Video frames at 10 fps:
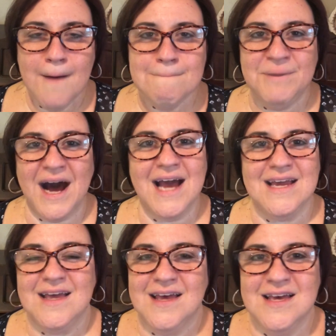
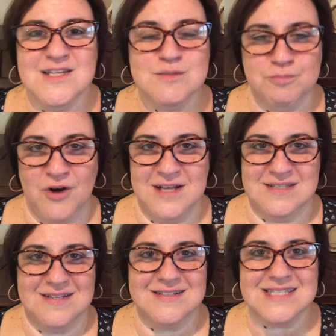by his
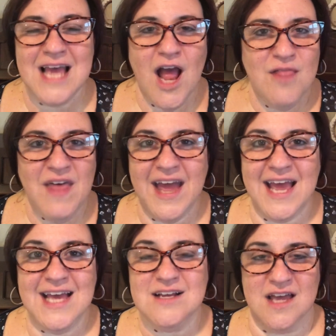presence that
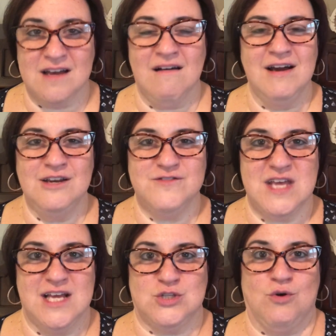it kind of
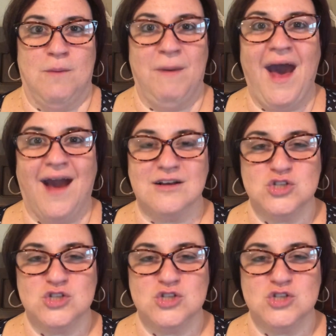takes her aback.